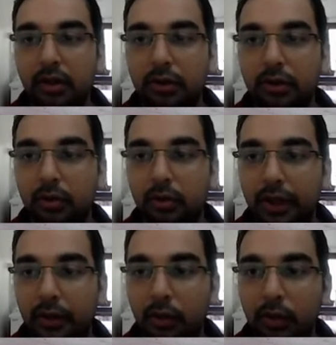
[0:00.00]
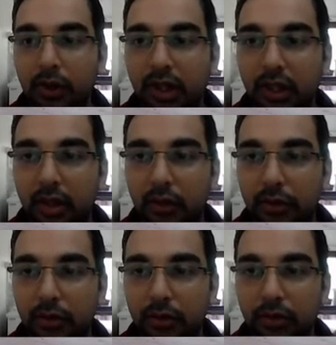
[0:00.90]
So I told you earlier
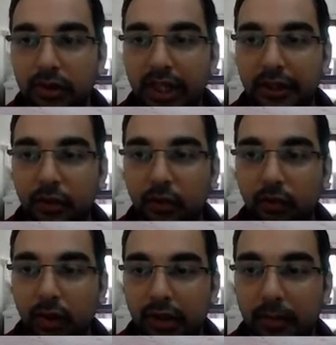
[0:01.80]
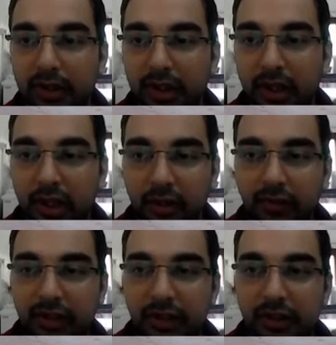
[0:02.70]
also, so that is your water basically,
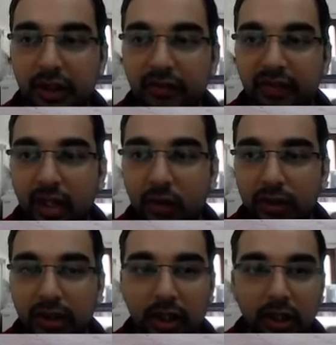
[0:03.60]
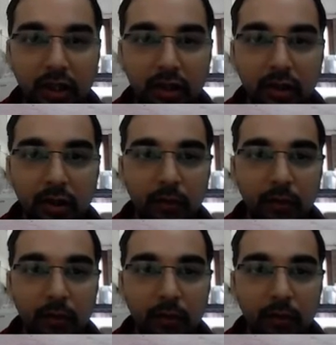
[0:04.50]
which is giving out the